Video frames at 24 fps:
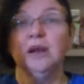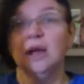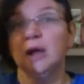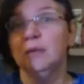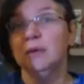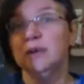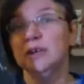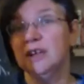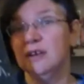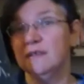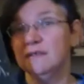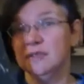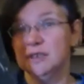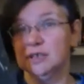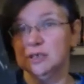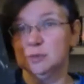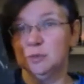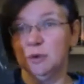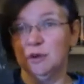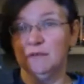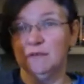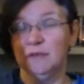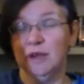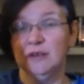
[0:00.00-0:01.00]
But I would give this
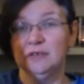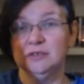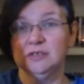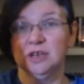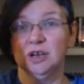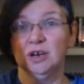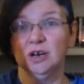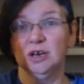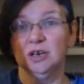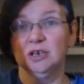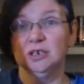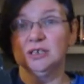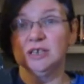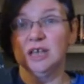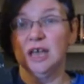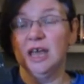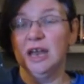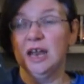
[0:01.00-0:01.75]
book 5 stars,